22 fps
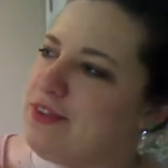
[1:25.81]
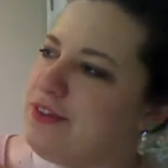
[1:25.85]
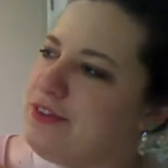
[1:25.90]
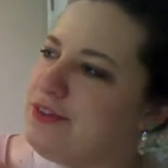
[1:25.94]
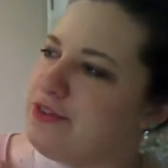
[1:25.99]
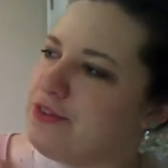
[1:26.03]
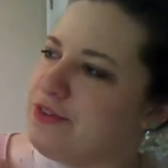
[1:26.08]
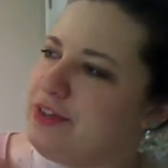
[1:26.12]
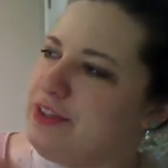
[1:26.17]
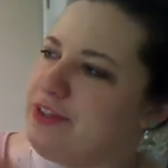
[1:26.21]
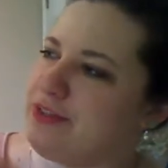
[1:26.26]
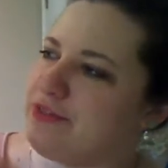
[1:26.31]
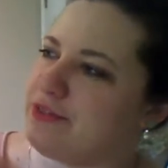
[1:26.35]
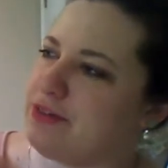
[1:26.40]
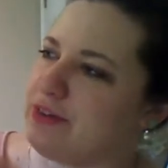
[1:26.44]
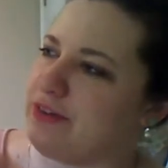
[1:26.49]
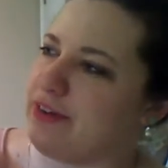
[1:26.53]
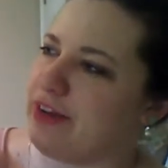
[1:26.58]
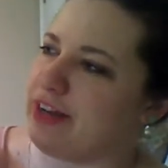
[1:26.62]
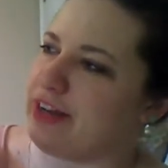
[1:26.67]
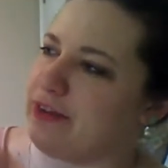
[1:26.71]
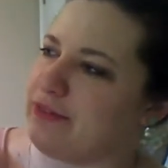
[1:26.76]
Trees grow
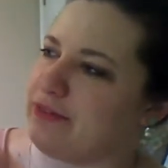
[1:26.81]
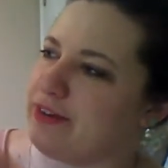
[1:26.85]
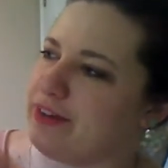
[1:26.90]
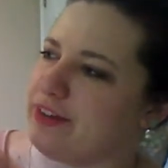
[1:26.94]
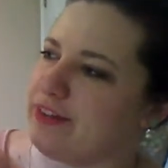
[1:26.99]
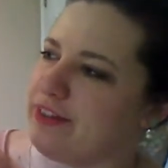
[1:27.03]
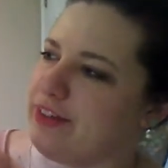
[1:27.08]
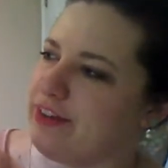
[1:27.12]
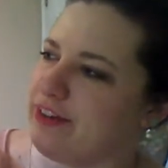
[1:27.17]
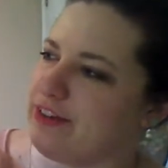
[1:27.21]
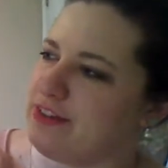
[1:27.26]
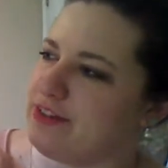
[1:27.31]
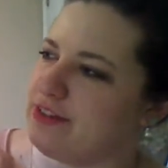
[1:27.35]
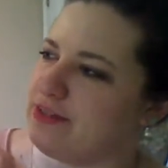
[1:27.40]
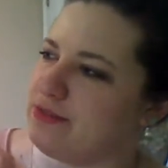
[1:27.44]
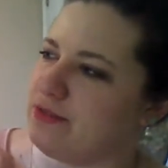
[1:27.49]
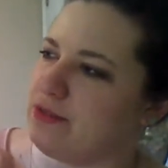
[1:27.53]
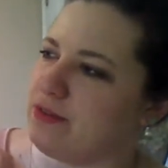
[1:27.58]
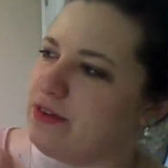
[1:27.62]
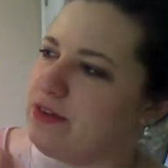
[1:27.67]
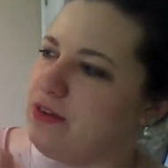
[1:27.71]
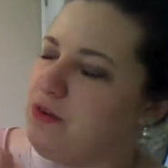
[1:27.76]
anywhere there is
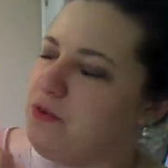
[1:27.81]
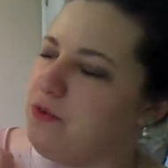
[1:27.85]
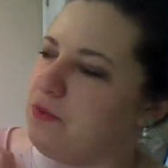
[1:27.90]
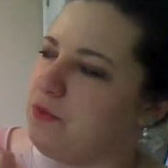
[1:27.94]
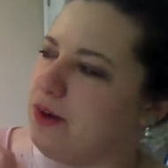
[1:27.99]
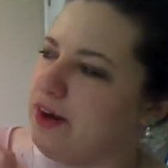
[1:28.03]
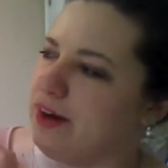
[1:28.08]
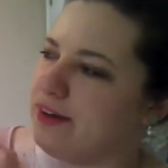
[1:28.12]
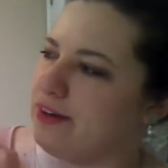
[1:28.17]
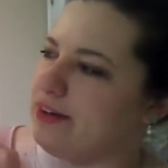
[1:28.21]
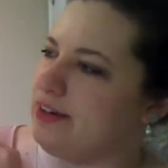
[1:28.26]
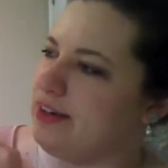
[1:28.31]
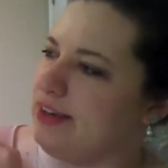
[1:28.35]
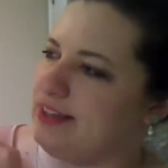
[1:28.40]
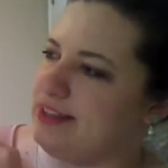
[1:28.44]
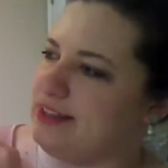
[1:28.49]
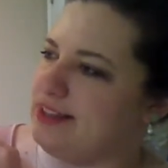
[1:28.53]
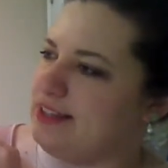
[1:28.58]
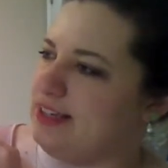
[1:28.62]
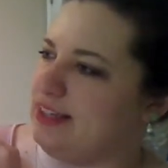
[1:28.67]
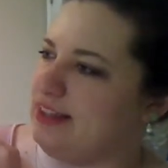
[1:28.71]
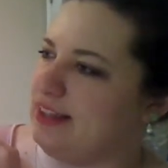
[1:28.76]
soil, water,
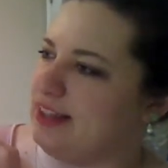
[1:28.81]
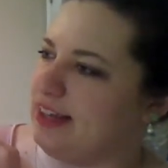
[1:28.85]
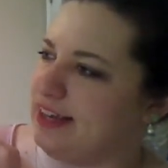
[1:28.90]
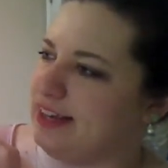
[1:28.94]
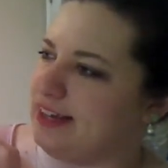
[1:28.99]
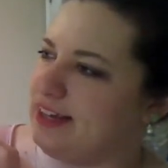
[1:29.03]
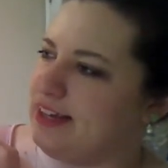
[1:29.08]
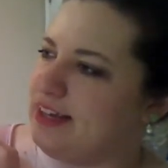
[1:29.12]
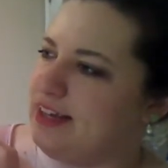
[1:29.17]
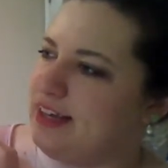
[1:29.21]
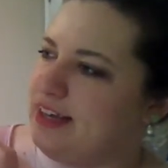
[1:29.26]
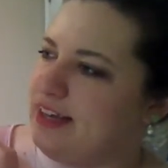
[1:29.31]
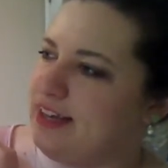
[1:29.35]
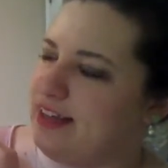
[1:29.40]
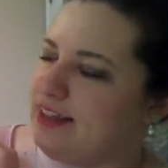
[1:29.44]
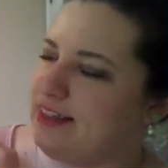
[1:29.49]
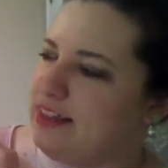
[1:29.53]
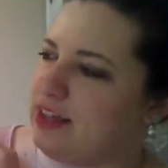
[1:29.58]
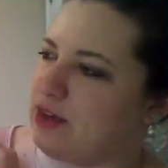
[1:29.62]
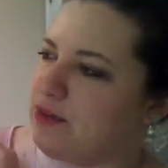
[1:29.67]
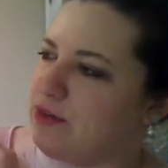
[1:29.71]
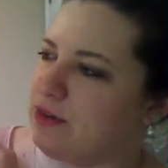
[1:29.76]
and sunlight.
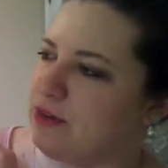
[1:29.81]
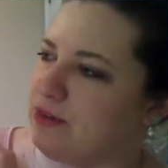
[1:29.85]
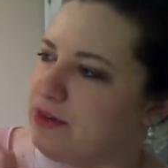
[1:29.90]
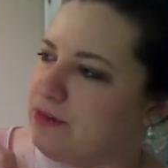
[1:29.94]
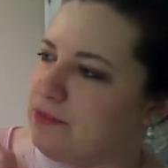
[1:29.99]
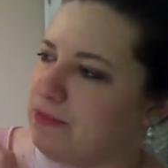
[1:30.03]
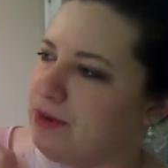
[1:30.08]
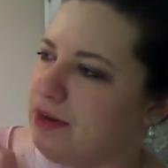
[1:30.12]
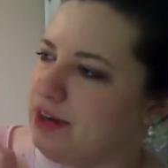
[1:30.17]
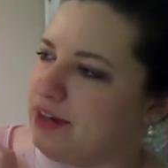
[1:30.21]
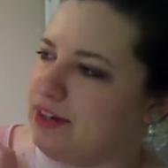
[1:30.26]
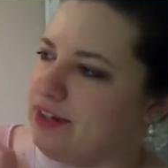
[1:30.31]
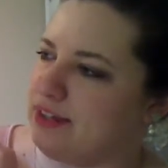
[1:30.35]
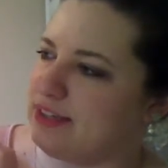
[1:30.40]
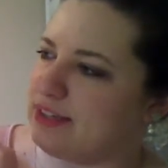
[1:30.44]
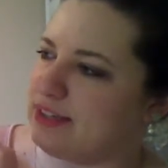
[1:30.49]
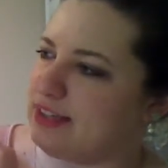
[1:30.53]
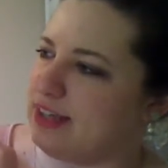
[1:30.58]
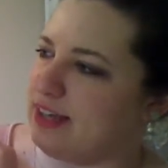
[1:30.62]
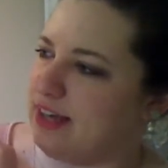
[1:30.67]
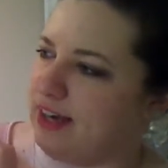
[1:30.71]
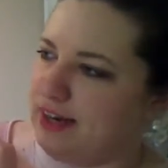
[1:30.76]
They grow in
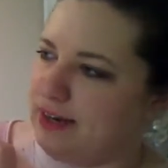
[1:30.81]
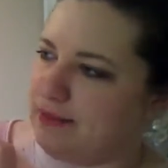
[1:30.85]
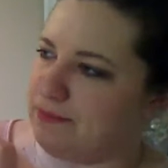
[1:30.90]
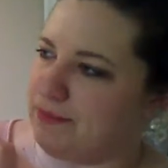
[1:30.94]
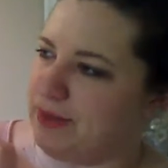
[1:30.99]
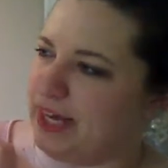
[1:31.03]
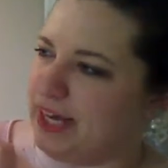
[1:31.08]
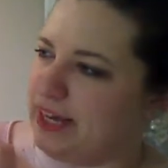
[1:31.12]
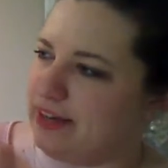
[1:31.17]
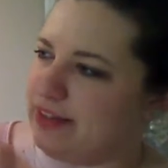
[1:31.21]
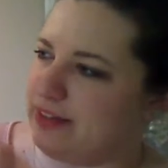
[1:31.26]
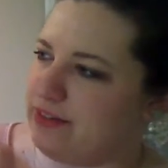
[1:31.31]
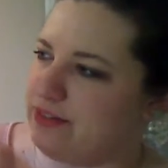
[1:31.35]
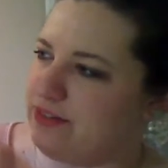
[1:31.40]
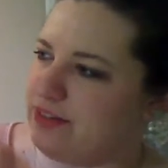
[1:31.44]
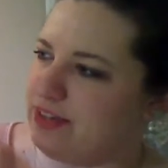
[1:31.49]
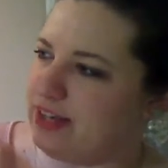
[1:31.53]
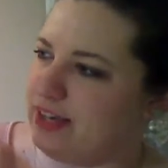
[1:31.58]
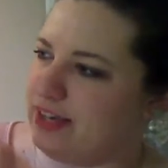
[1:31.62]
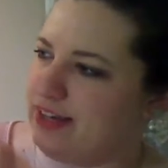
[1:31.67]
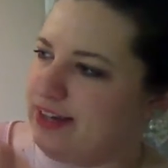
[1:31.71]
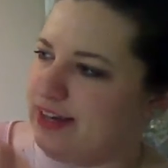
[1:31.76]
parks, on patios,
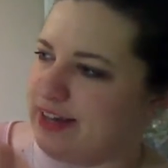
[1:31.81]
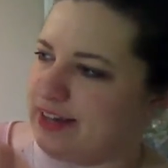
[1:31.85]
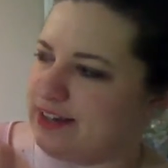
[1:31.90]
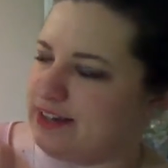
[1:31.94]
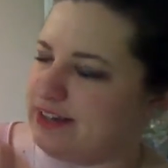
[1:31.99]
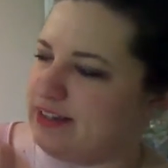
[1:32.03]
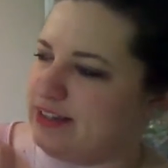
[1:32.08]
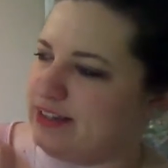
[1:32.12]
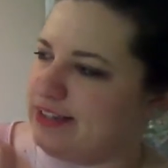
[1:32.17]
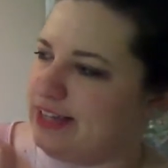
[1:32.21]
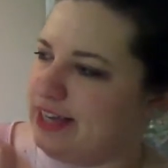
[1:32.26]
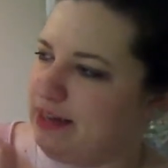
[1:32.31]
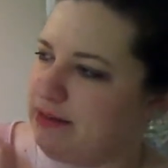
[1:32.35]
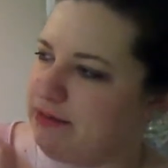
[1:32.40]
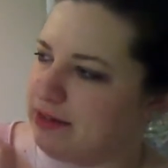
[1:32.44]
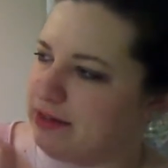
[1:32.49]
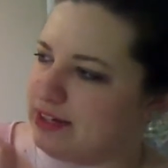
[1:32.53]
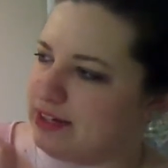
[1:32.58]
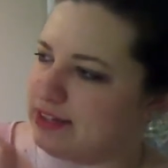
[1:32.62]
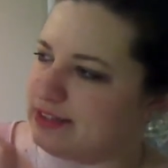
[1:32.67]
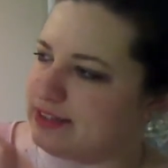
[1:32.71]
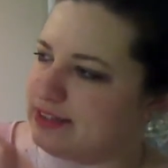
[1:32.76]
and next to
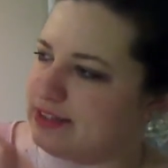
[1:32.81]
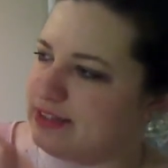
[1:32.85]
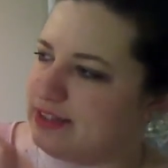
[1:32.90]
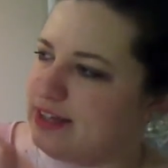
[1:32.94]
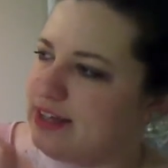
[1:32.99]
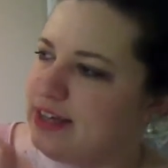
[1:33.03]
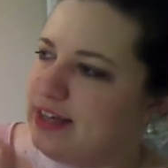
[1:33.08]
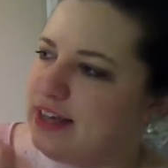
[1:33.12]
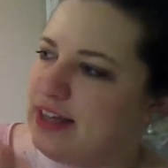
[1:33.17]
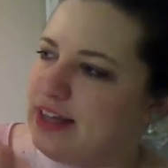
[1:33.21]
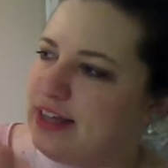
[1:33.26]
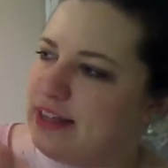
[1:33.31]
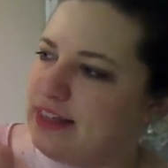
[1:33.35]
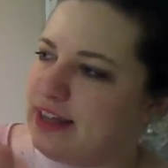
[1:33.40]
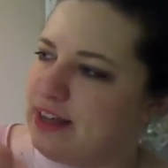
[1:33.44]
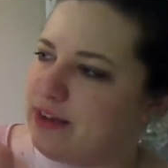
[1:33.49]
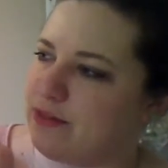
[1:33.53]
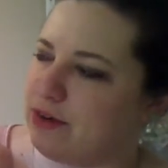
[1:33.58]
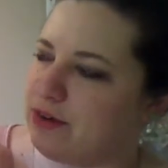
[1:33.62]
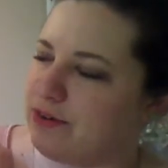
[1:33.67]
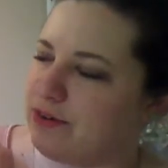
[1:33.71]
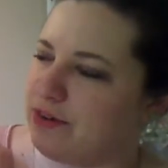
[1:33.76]
sidewalks. They
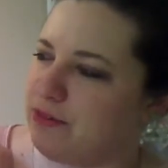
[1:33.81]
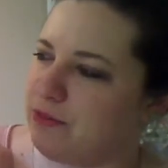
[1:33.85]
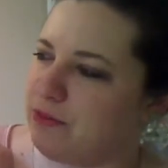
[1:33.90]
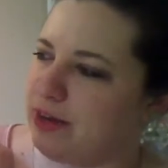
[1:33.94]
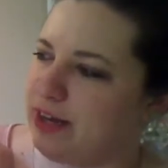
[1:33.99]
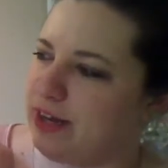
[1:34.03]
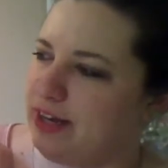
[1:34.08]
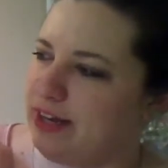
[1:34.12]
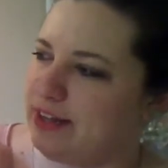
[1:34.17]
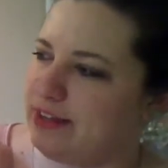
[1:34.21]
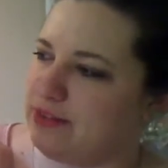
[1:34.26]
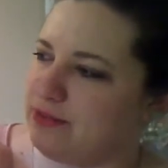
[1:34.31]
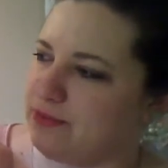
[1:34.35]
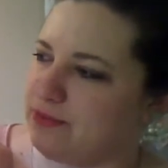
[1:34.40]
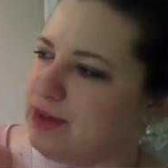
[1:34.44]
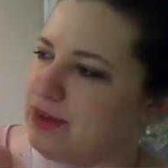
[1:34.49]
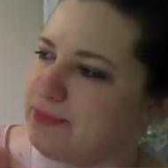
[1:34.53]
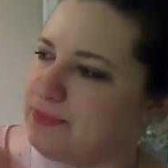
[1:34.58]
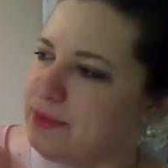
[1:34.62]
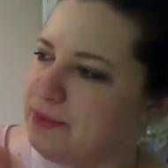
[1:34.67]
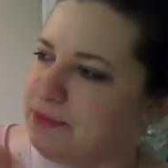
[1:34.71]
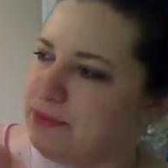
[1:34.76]
grow in wet and
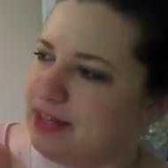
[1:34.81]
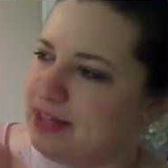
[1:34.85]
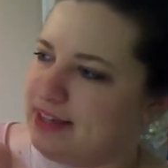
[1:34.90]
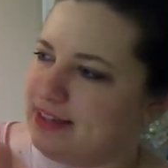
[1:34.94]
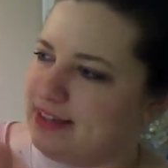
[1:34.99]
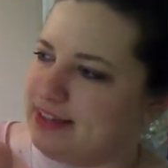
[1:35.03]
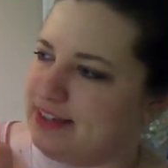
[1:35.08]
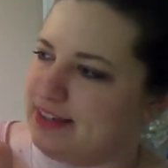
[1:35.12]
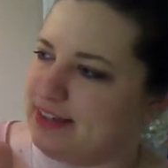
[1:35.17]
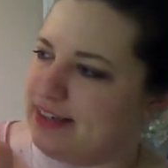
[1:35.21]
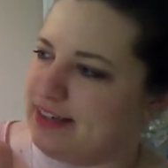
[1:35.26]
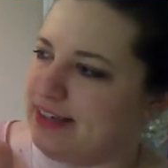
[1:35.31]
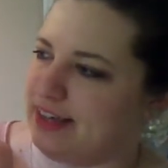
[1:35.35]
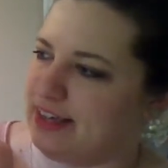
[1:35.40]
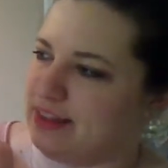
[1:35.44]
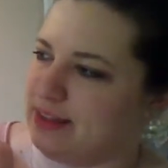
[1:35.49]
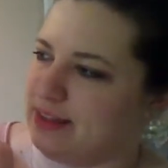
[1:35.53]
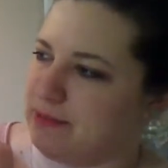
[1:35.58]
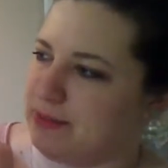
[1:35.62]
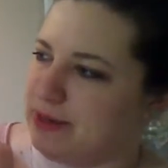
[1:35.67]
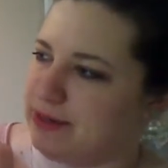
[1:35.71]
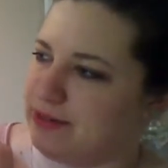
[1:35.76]
swampy places, in
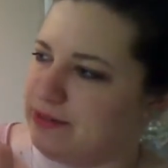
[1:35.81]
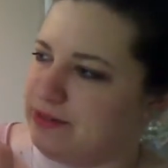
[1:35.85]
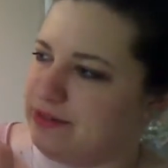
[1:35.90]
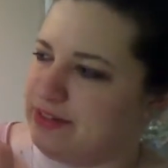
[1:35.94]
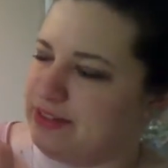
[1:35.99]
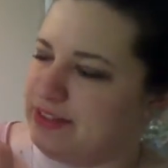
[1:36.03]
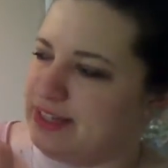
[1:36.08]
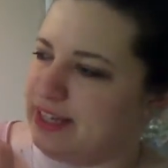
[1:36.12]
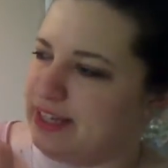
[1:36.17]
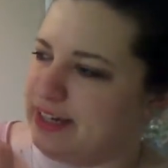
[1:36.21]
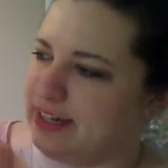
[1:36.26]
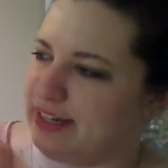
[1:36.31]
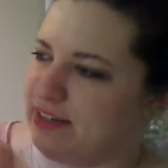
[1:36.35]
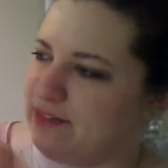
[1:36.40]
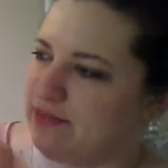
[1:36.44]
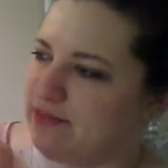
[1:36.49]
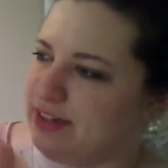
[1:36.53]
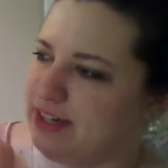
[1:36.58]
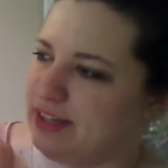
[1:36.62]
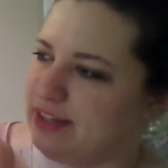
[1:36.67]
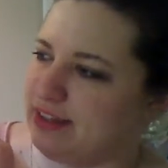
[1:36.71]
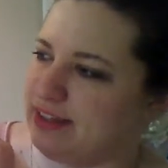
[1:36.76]
the mountains, and
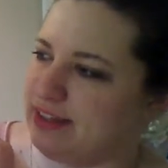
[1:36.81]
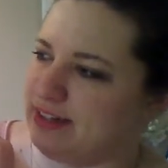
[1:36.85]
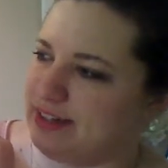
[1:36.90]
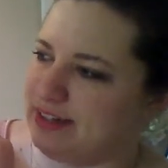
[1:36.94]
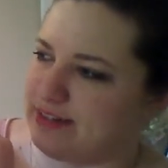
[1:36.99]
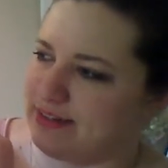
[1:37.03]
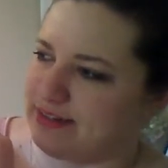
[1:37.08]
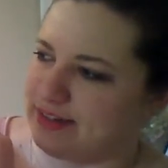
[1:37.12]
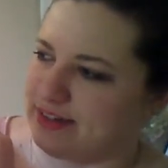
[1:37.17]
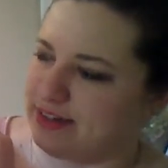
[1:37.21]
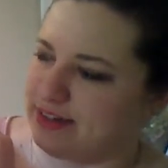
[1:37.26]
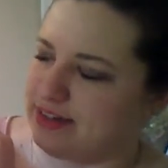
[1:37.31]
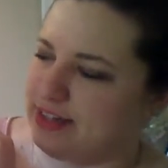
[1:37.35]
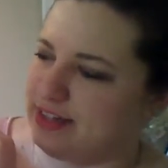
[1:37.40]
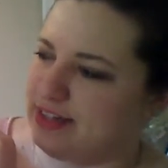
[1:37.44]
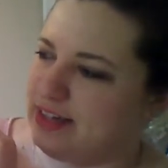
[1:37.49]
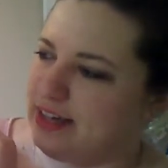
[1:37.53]
even in the desert.